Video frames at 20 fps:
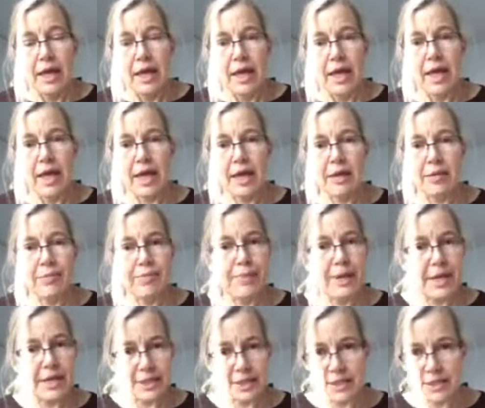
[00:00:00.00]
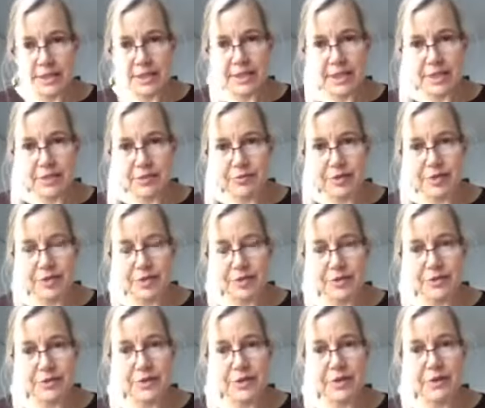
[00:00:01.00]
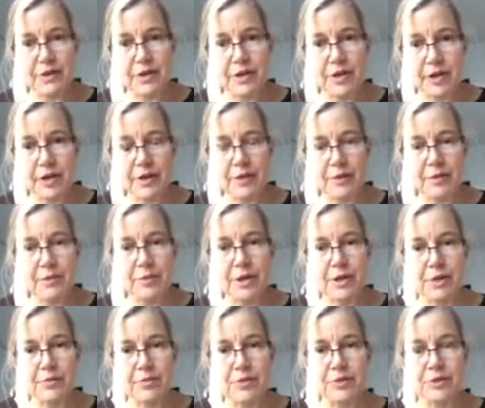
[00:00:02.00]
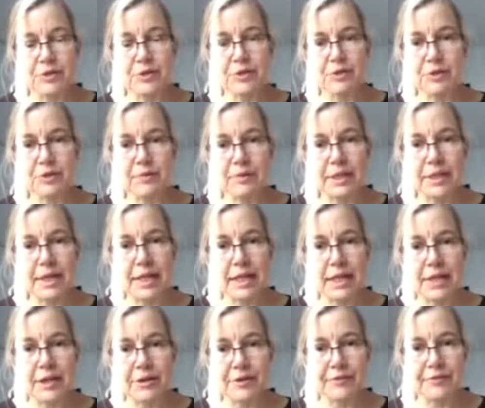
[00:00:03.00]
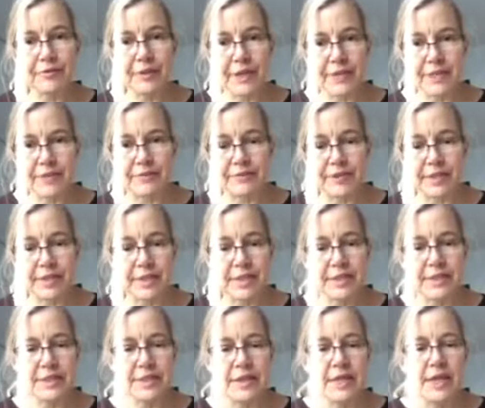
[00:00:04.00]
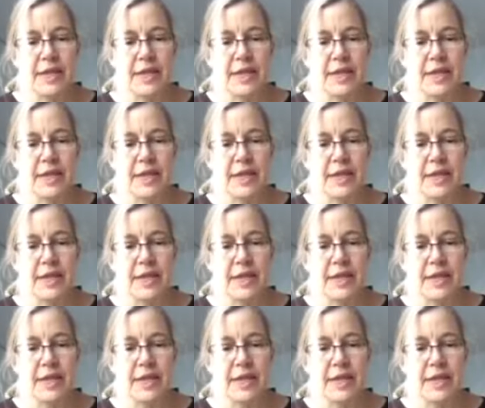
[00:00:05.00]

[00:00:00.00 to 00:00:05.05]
And pesticide residues are another one, most notably glycophosphates.